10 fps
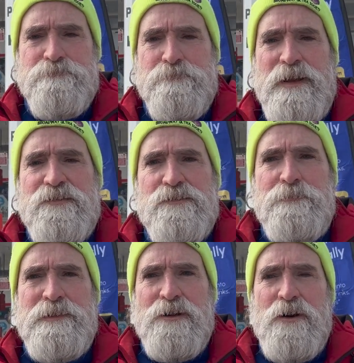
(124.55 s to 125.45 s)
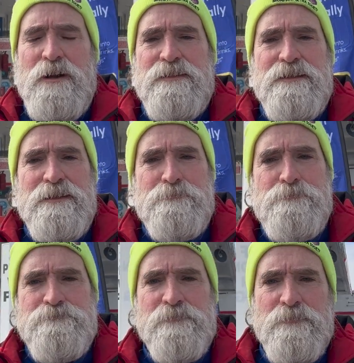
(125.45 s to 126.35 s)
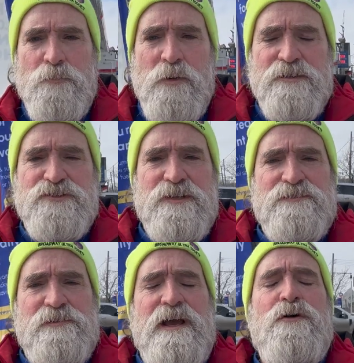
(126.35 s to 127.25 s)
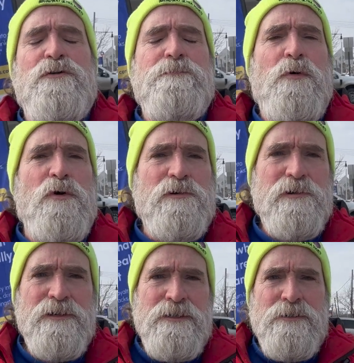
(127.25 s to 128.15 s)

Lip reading: basically be on the Westchester County border,